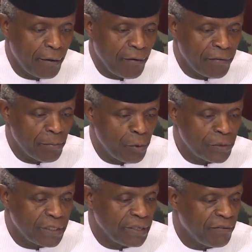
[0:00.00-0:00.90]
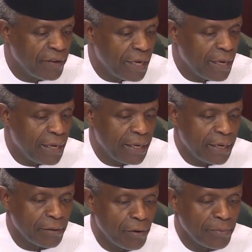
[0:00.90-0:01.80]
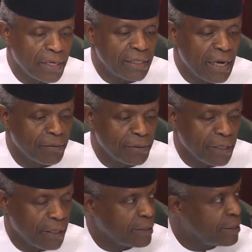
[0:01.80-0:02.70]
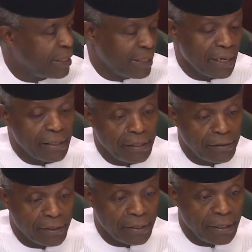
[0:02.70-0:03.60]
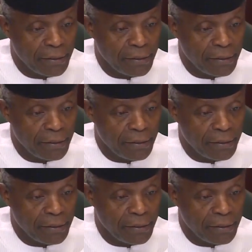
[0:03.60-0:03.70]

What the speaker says: of the most severe economic downturn in our nation's